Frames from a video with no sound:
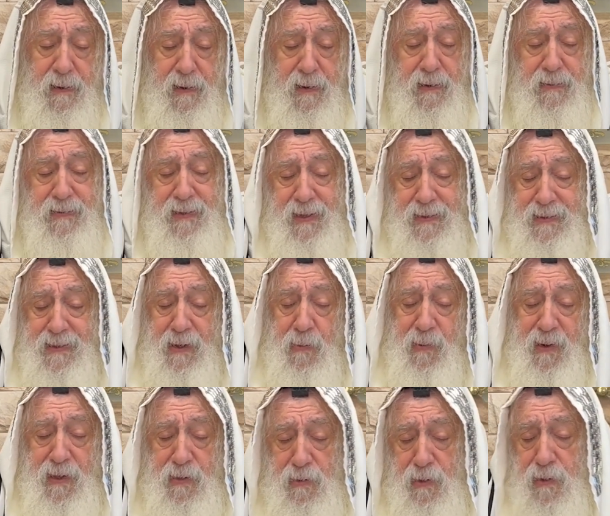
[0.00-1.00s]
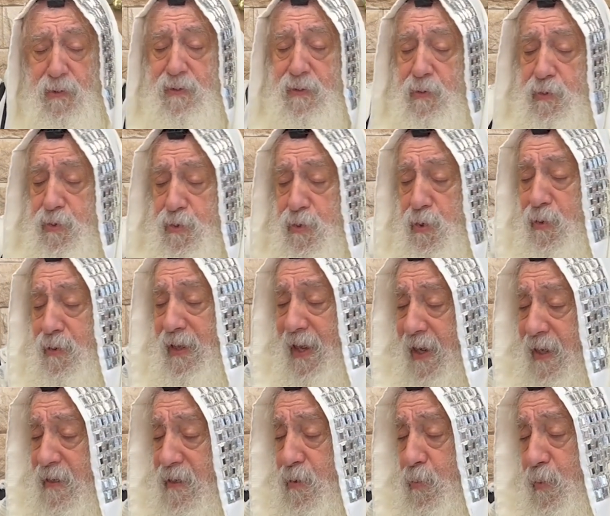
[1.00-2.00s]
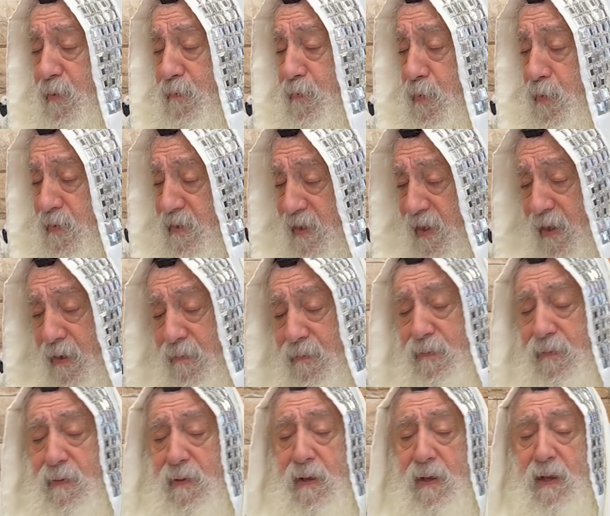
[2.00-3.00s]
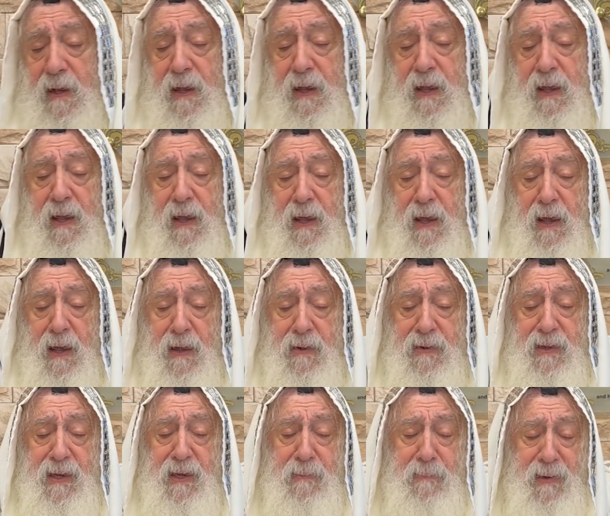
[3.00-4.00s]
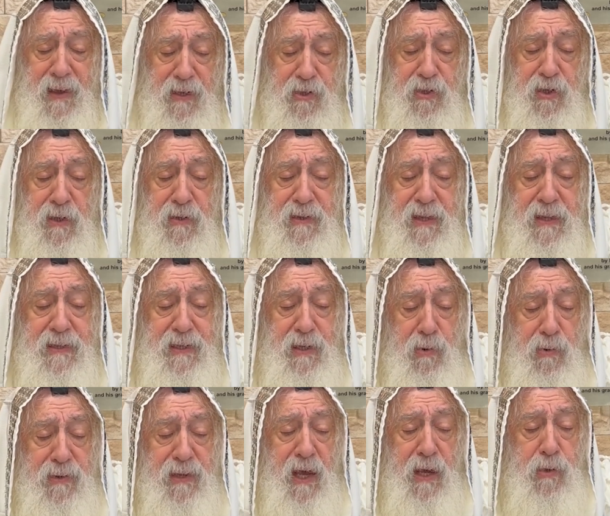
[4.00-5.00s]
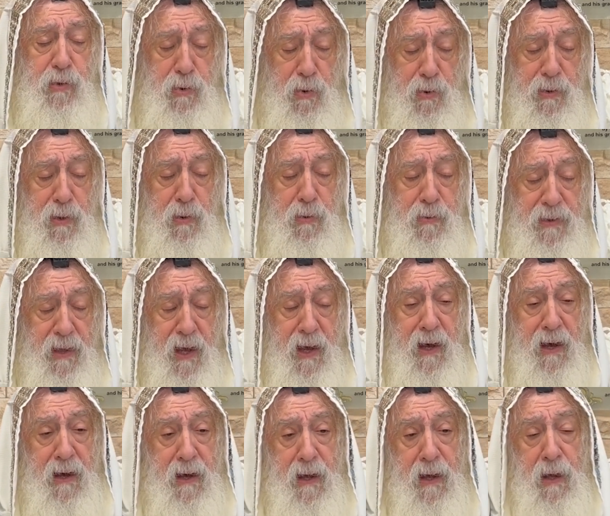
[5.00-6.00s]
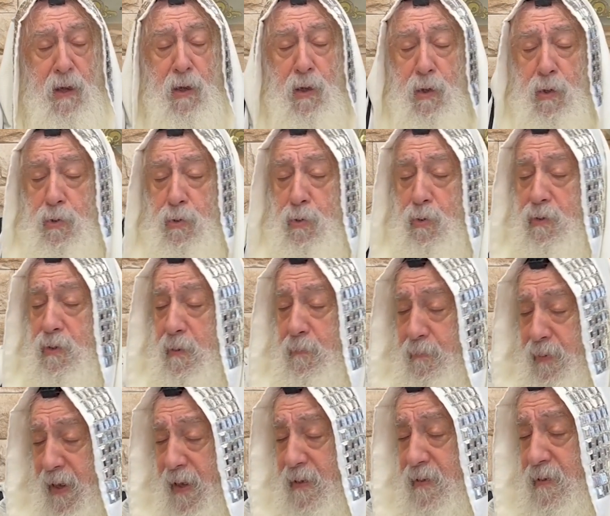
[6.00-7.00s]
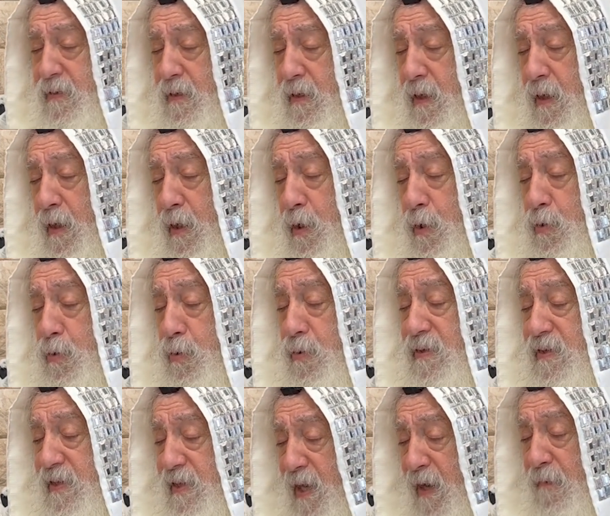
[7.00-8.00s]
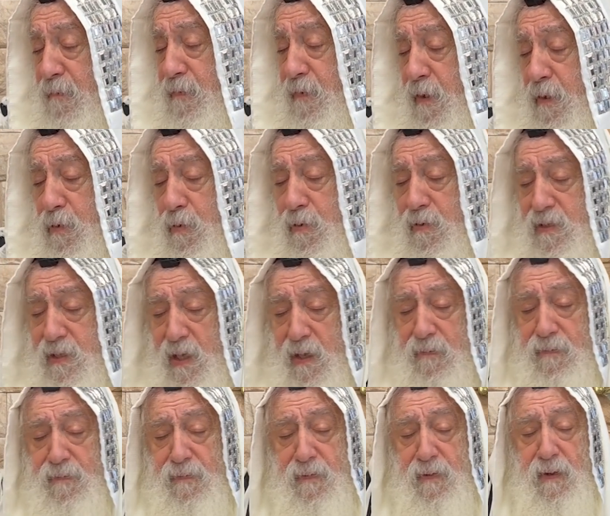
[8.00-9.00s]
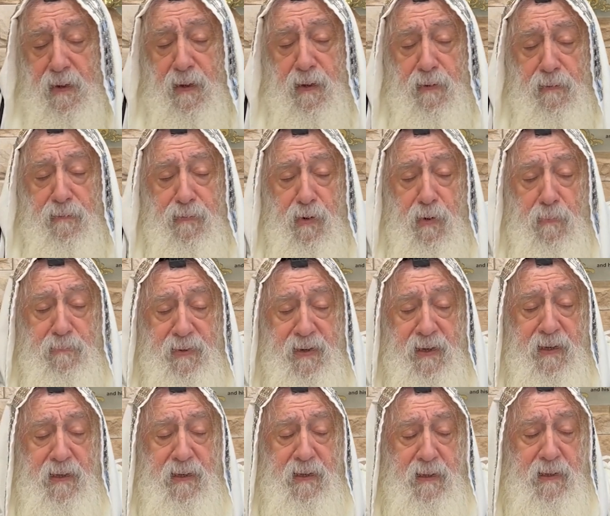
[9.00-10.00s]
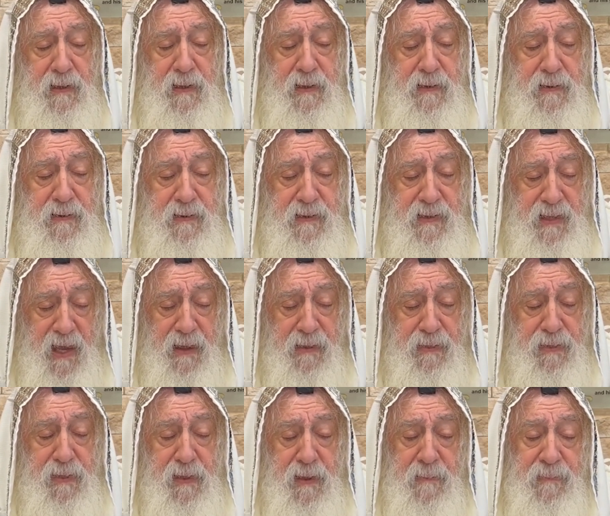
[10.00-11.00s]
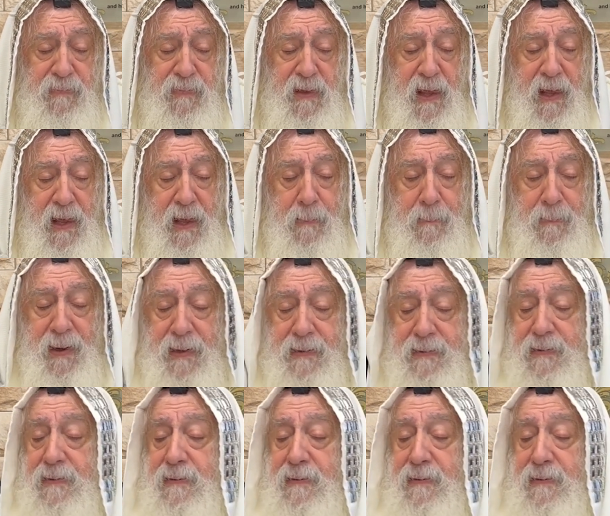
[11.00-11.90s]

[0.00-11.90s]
that they were not so nice with Yosef. And he mentioned that Yehuda, you're the best. You saved Yosef from being deaf. But